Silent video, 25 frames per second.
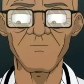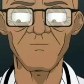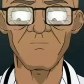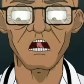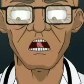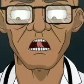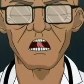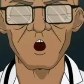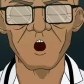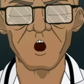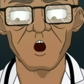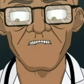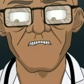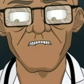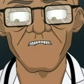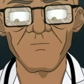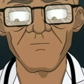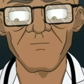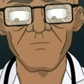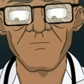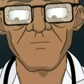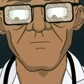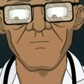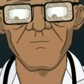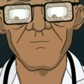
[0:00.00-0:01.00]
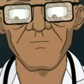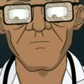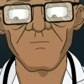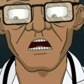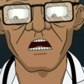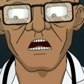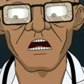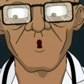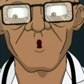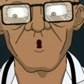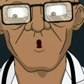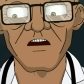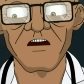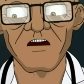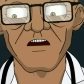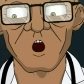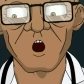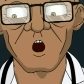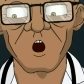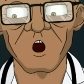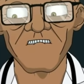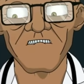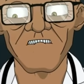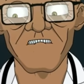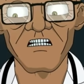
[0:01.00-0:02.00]
who told me they had saved my life by a
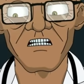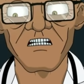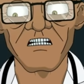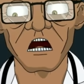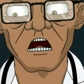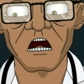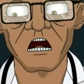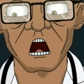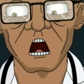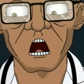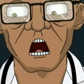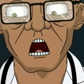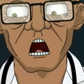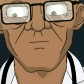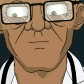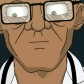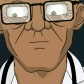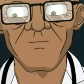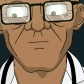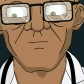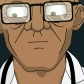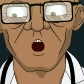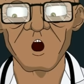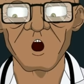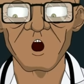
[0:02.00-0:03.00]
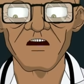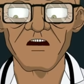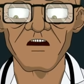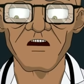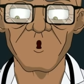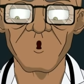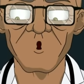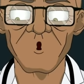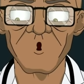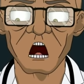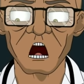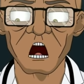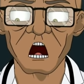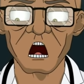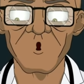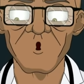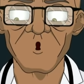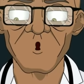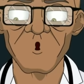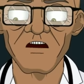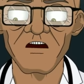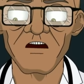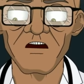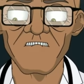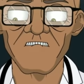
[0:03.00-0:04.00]
miracle. I almost
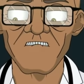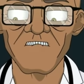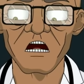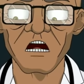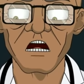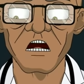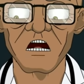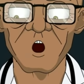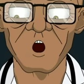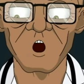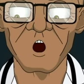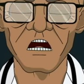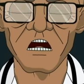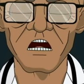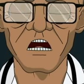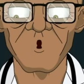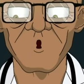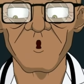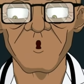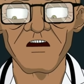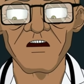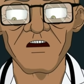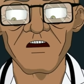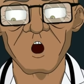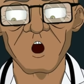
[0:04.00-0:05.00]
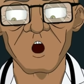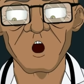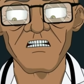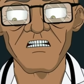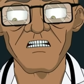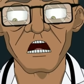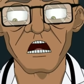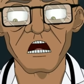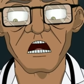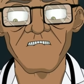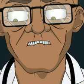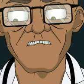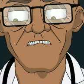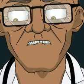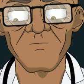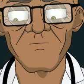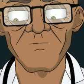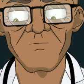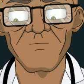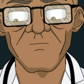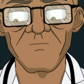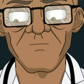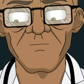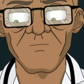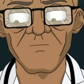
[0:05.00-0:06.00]
choked on my own vomit, and if the
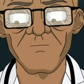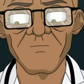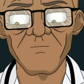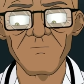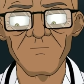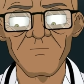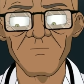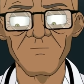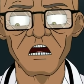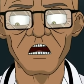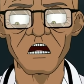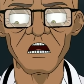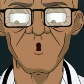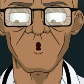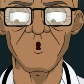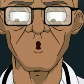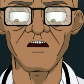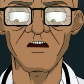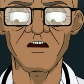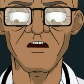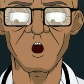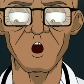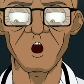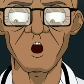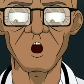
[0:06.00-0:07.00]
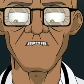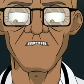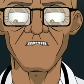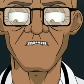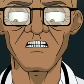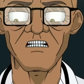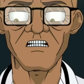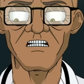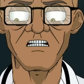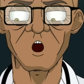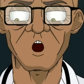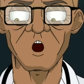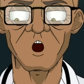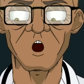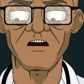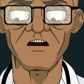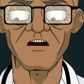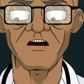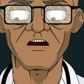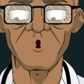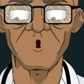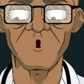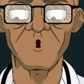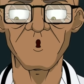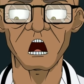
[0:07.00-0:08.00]
doctors in the ambulance did not treat me
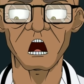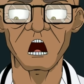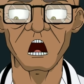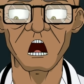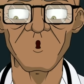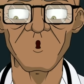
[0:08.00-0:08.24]
quickly,